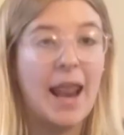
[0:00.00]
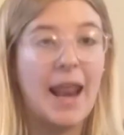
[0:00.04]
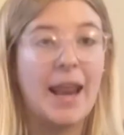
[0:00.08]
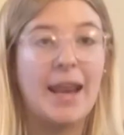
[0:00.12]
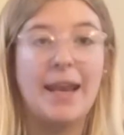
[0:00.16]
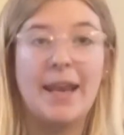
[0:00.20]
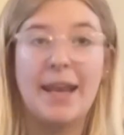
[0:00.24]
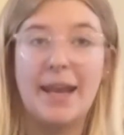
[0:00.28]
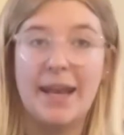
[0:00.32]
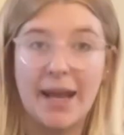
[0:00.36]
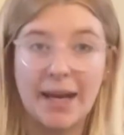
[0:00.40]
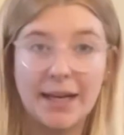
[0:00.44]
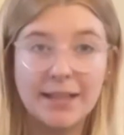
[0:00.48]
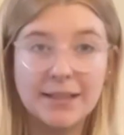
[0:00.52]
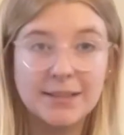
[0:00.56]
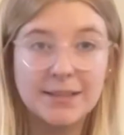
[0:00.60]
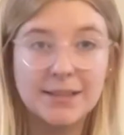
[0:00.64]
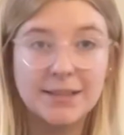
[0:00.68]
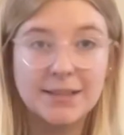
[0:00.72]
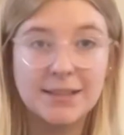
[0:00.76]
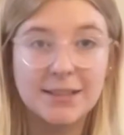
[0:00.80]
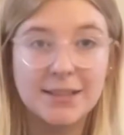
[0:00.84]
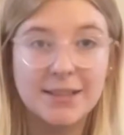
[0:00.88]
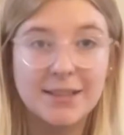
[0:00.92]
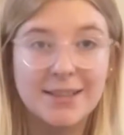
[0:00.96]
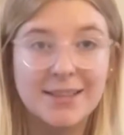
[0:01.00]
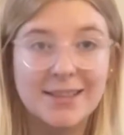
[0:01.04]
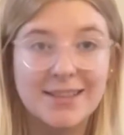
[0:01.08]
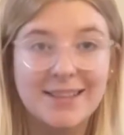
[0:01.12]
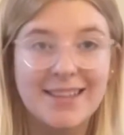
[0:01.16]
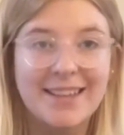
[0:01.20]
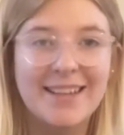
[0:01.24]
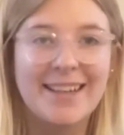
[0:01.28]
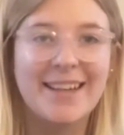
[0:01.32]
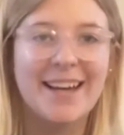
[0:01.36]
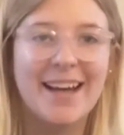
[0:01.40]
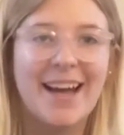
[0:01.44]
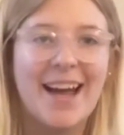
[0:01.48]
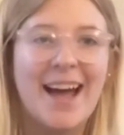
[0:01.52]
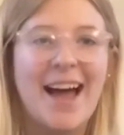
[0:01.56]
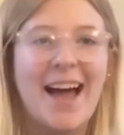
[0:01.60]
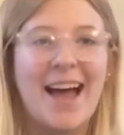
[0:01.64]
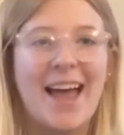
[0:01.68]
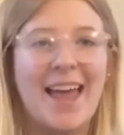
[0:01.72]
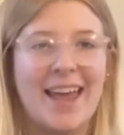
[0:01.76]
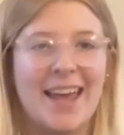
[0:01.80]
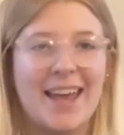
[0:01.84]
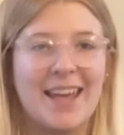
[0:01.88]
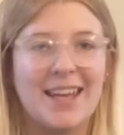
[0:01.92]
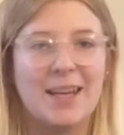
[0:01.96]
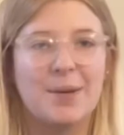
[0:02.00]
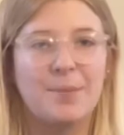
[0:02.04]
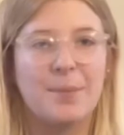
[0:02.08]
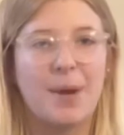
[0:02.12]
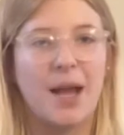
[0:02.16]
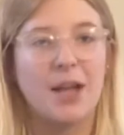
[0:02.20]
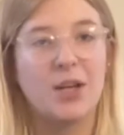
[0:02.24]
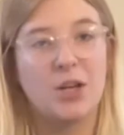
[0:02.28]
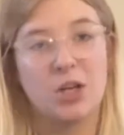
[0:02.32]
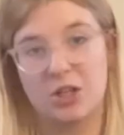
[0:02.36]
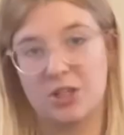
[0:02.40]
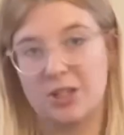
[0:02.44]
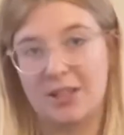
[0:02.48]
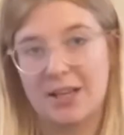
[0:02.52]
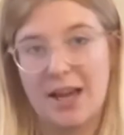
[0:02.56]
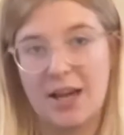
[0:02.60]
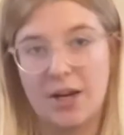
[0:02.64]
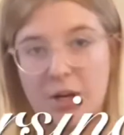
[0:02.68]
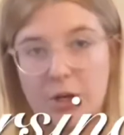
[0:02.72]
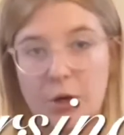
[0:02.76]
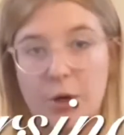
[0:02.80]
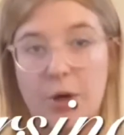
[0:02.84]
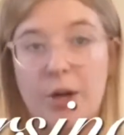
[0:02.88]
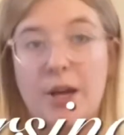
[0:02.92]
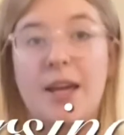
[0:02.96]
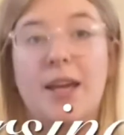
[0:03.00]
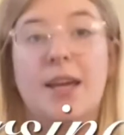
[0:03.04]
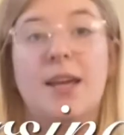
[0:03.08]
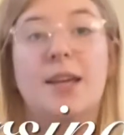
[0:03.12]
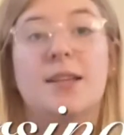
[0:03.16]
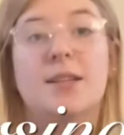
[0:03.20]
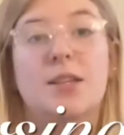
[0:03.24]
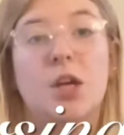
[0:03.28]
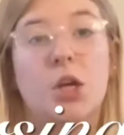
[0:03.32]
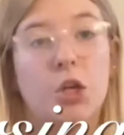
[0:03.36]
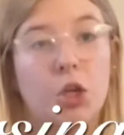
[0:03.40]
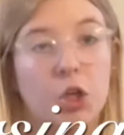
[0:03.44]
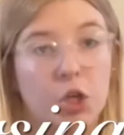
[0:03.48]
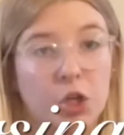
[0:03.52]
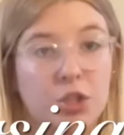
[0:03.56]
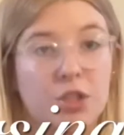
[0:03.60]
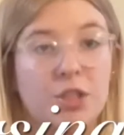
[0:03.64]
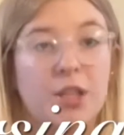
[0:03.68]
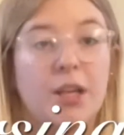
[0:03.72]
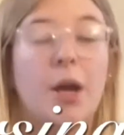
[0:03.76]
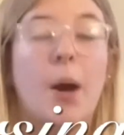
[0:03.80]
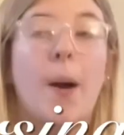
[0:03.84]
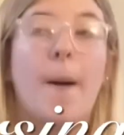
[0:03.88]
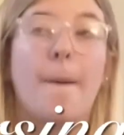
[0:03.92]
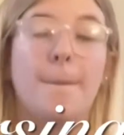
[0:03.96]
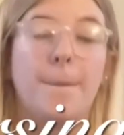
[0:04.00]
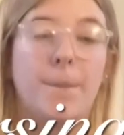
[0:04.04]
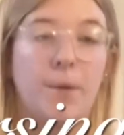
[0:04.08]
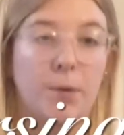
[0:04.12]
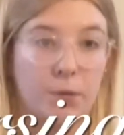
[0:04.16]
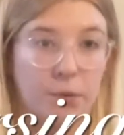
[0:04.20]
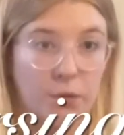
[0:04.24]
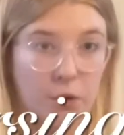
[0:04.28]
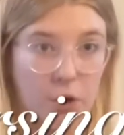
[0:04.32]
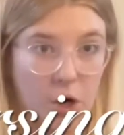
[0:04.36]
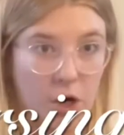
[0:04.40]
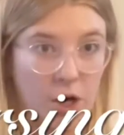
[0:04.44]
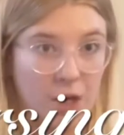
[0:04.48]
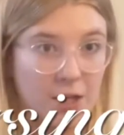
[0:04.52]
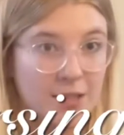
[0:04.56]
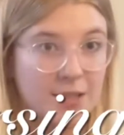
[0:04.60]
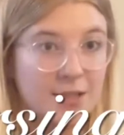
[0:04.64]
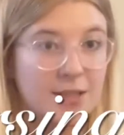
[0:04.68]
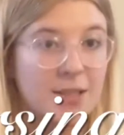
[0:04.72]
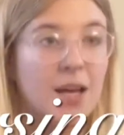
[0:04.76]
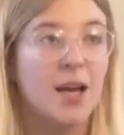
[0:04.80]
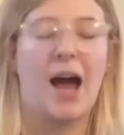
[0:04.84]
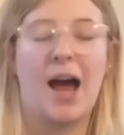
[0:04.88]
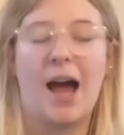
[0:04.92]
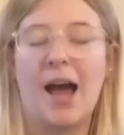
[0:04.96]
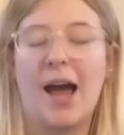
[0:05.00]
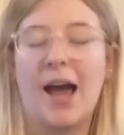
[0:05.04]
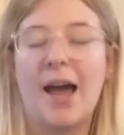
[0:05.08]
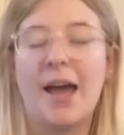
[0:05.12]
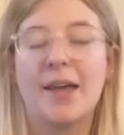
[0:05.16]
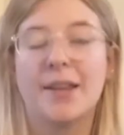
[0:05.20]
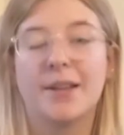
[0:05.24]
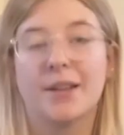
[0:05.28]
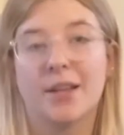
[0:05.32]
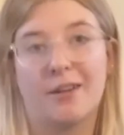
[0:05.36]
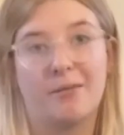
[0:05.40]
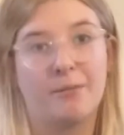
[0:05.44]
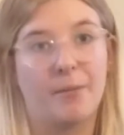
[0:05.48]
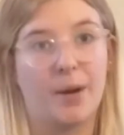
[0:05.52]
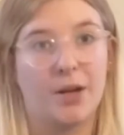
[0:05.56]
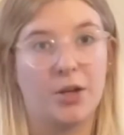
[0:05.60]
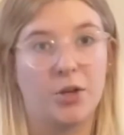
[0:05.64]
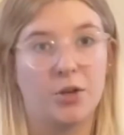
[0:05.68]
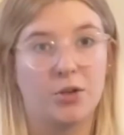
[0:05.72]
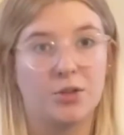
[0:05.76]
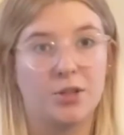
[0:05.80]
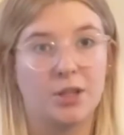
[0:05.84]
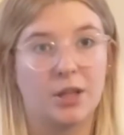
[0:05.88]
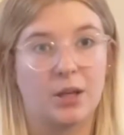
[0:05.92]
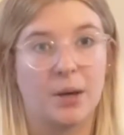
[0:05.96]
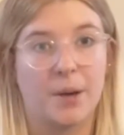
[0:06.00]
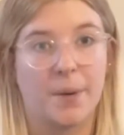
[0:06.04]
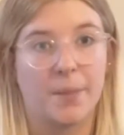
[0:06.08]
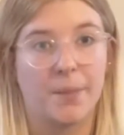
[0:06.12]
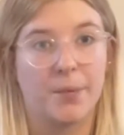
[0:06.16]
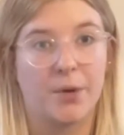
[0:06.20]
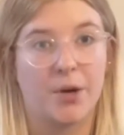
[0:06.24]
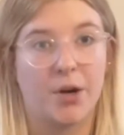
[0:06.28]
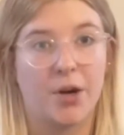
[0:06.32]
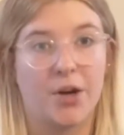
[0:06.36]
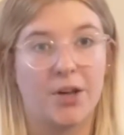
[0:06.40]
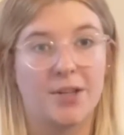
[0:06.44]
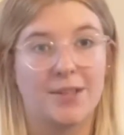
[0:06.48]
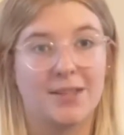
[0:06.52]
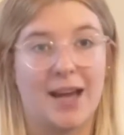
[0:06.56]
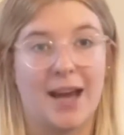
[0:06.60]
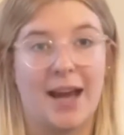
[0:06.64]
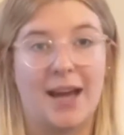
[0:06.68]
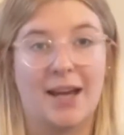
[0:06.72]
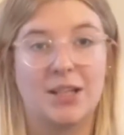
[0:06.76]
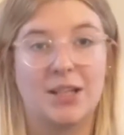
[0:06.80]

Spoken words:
next in my nursing category is nursing bras. I love my nursing bras. I